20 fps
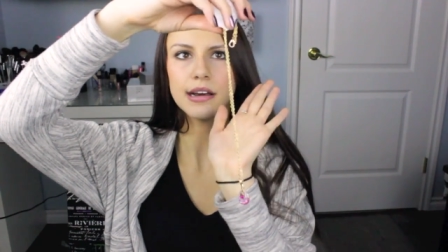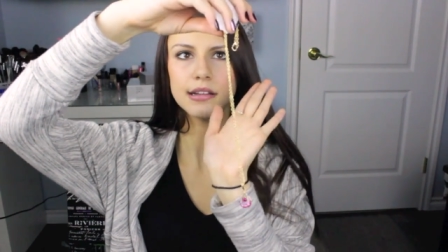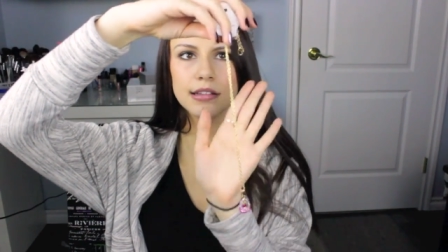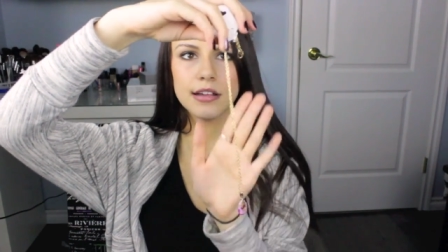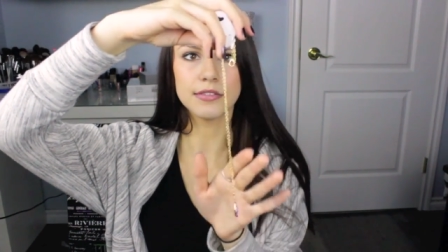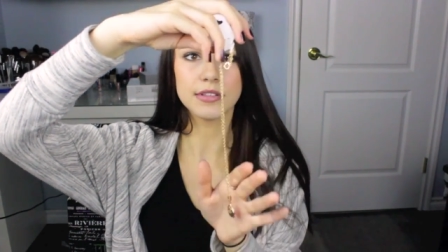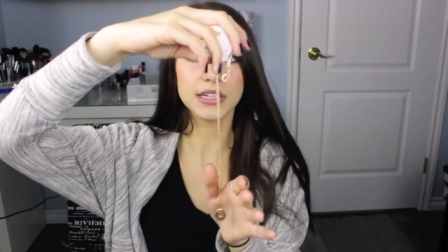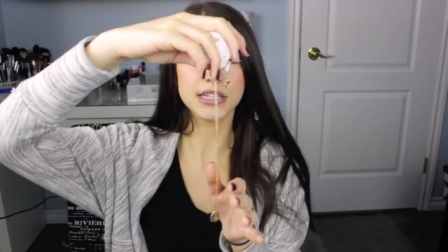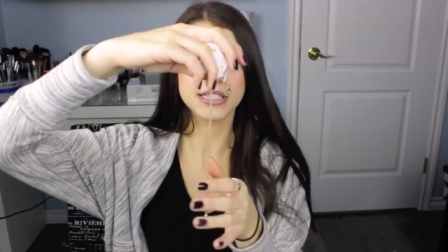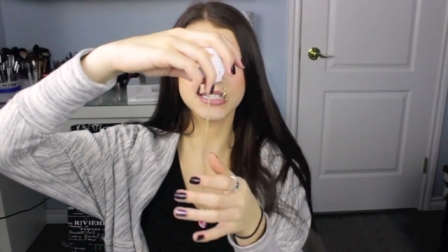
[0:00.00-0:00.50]
I
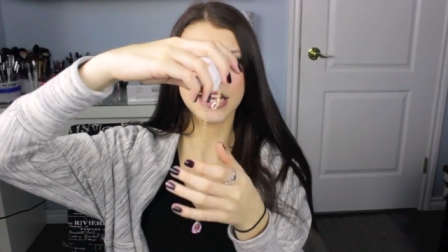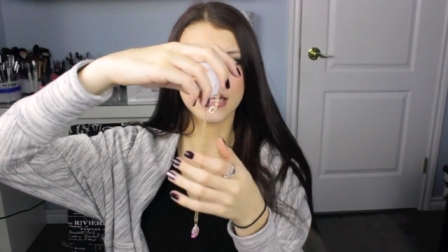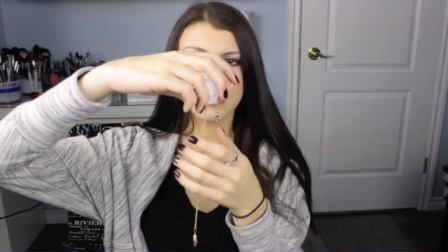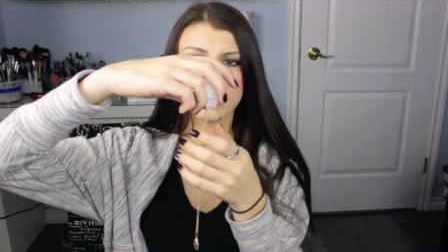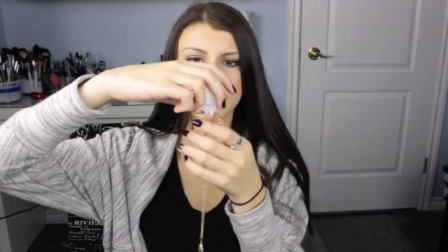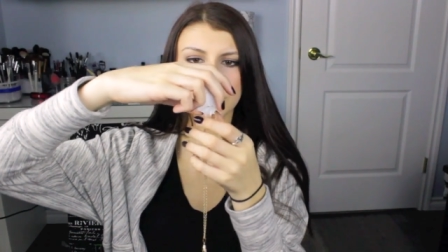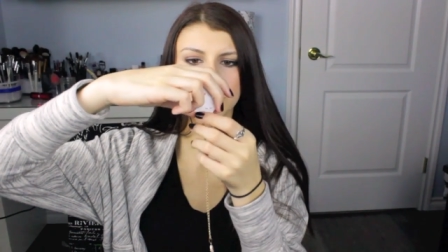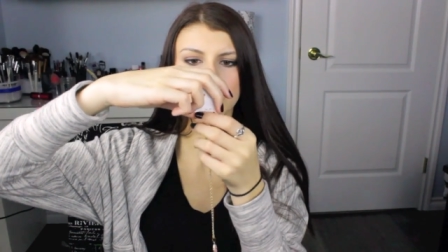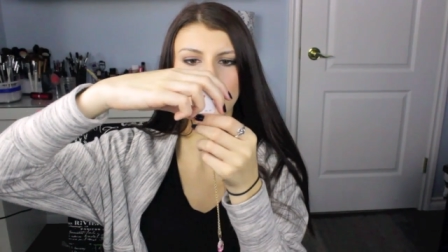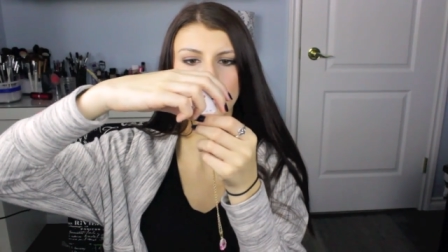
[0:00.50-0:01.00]
love that it's
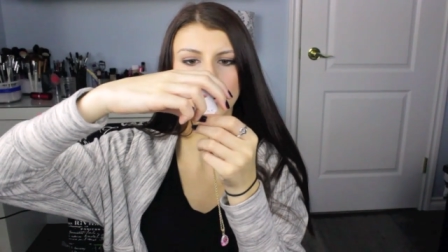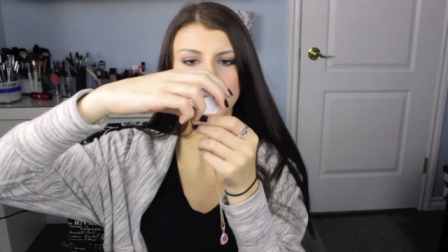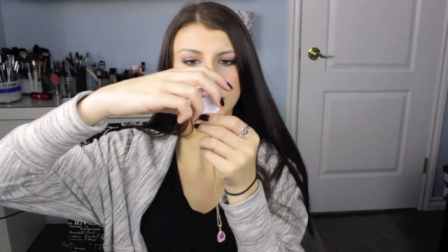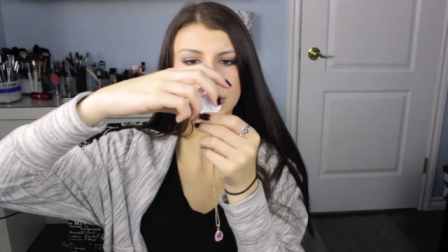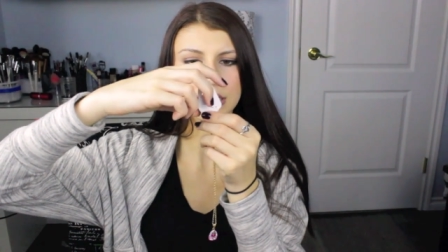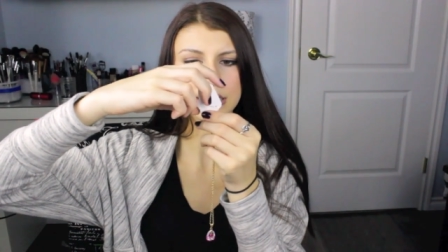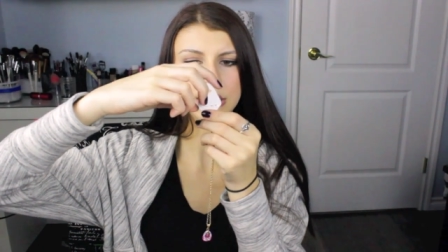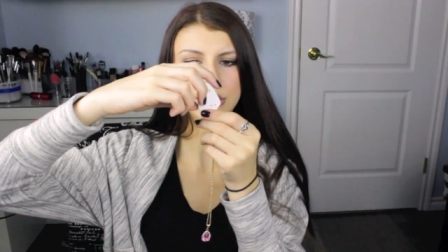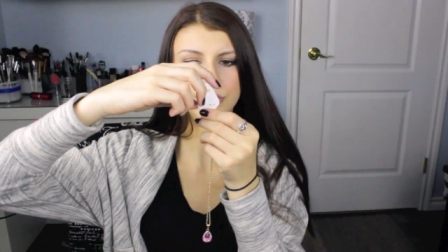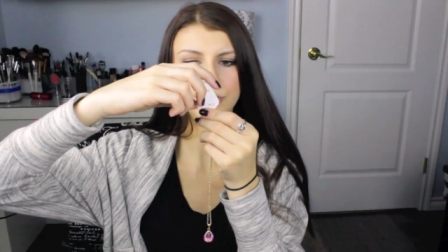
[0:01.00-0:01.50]
delicate
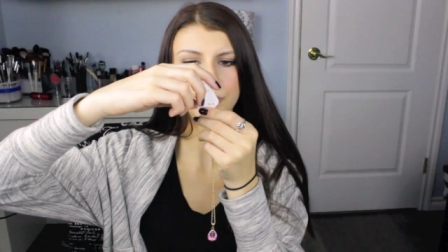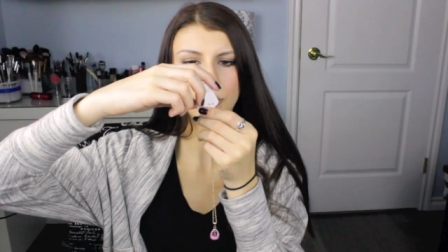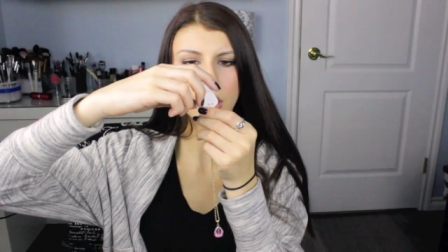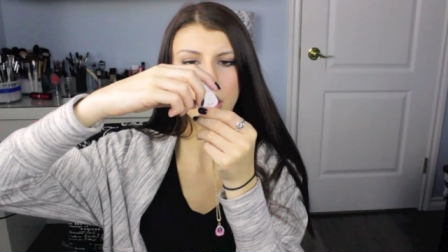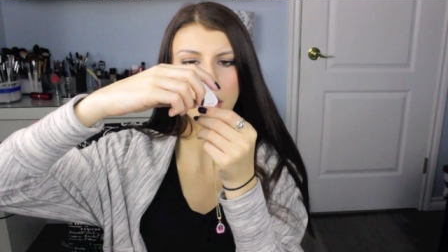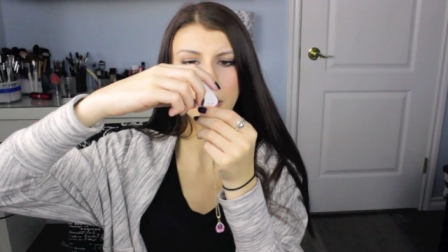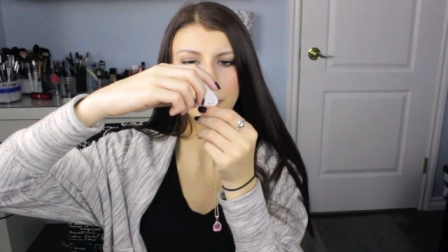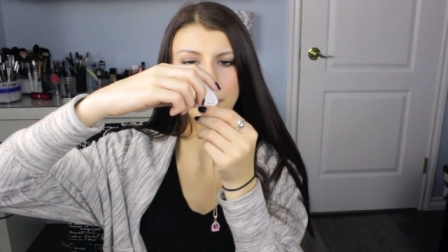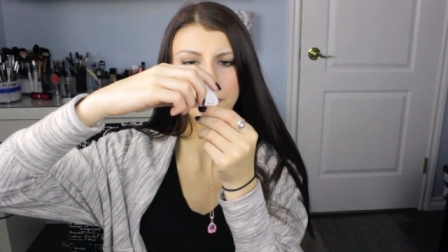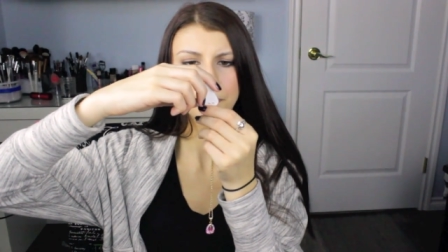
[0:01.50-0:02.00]
gold and this is
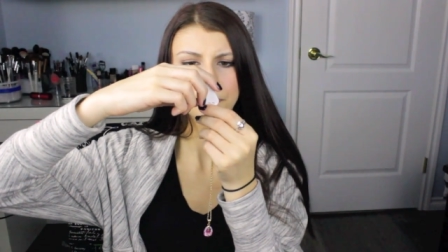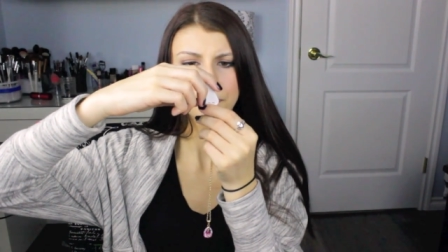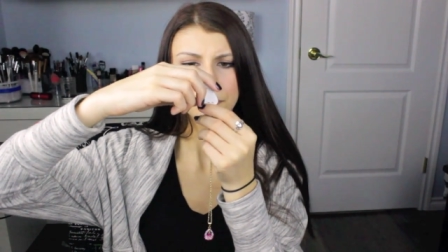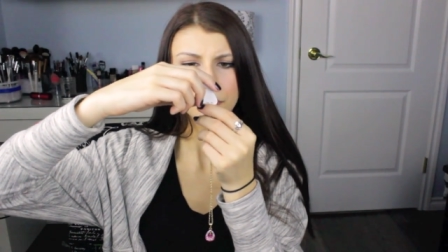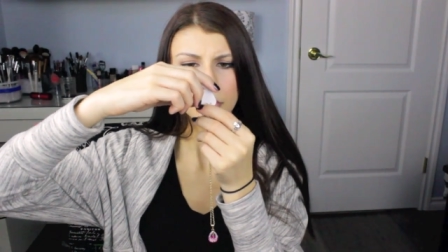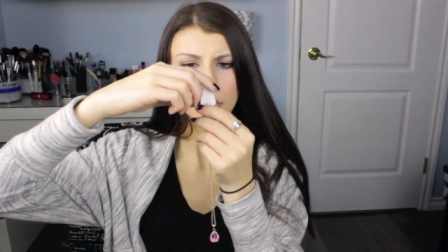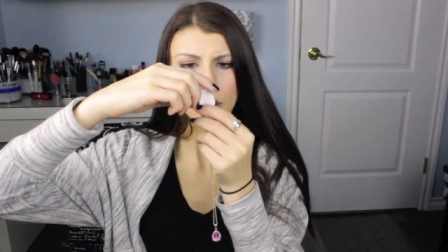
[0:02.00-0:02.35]
from